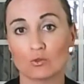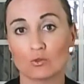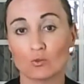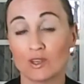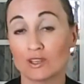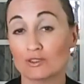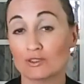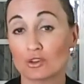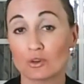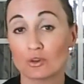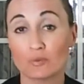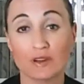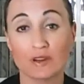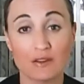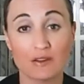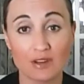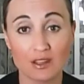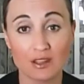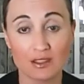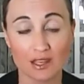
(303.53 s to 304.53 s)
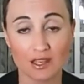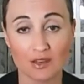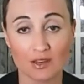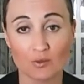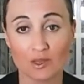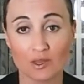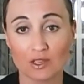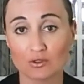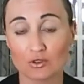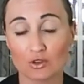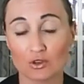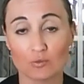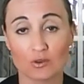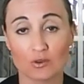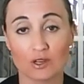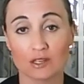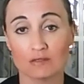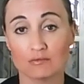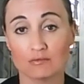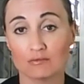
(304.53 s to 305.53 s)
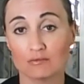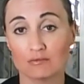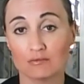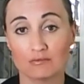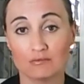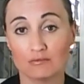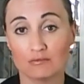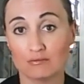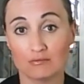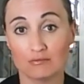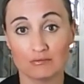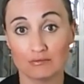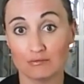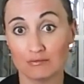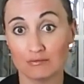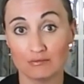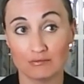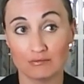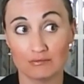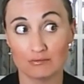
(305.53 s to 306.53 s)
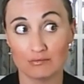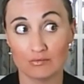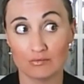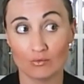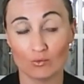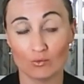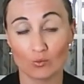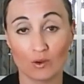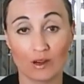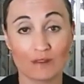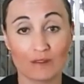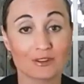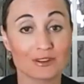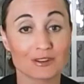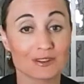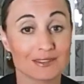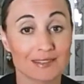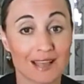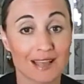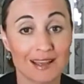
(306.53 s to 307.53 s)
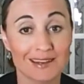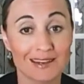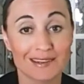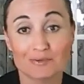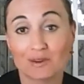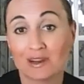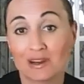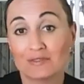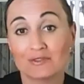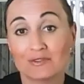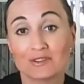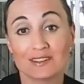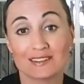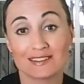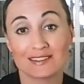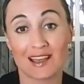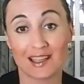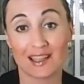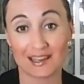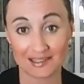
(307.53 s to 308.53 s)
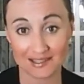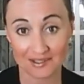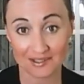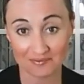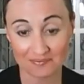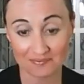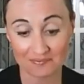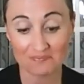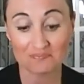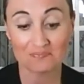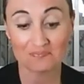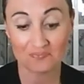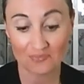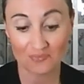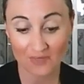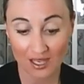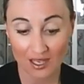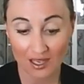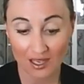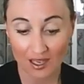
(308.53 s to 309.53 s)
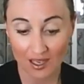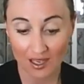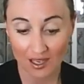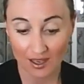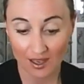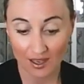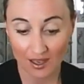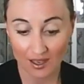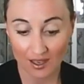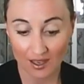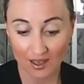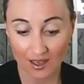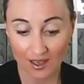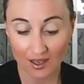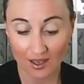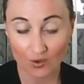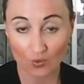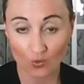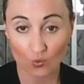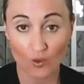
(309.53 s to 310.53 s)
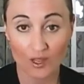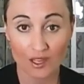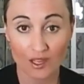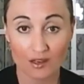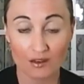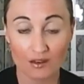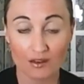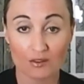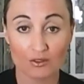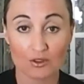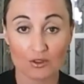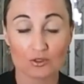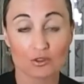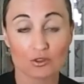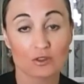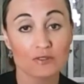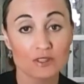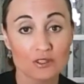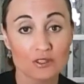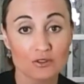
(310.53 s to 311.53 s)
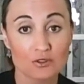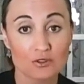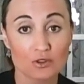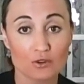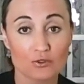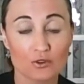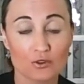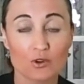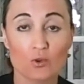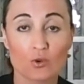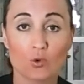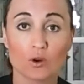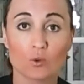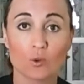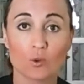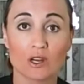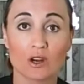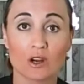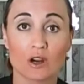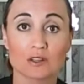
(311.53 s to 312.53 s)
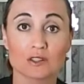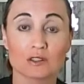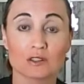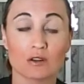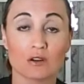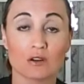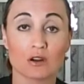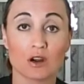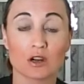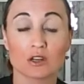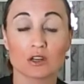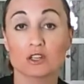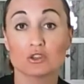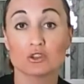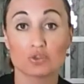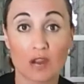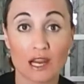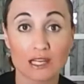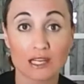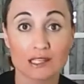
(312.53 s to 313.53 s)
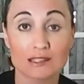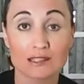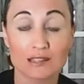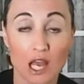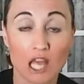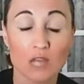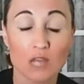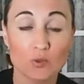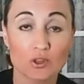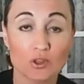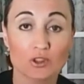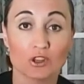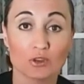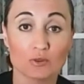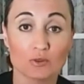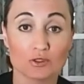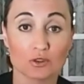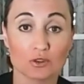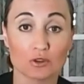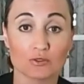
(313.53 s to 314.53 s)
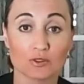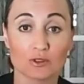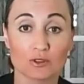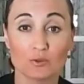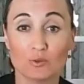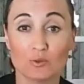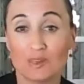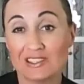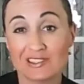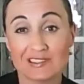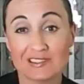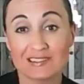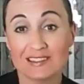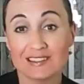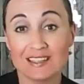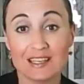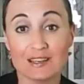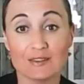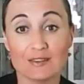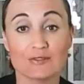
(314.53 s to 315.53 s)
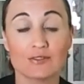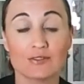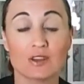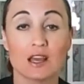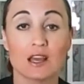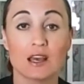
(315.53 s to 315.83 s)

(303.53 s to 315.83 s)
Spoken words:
We interpret everything. We interpret whatever is said and whatever is signed. When the service is over, or when our contracted time with you is over, we just leave.